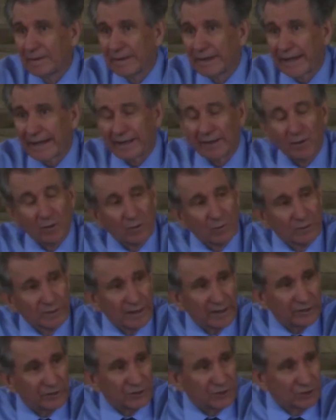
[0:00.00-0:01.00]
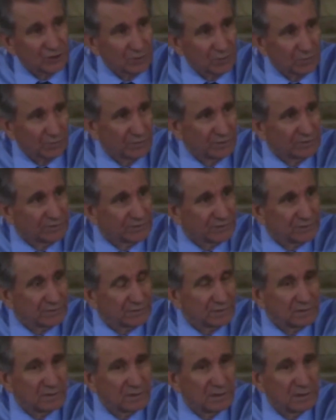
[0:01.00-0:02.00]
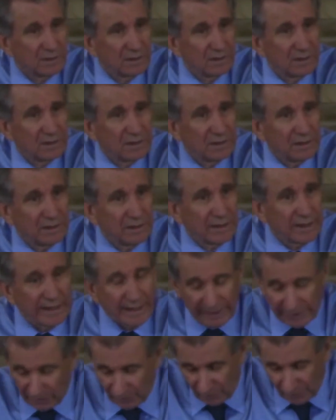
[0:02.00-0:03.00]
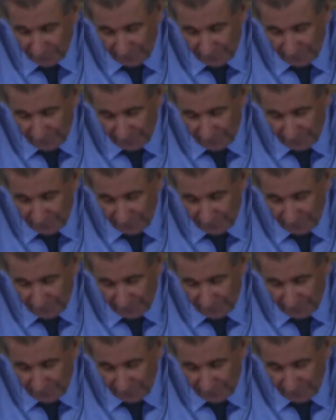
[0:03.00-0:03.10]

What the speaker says: And on our shoulders and on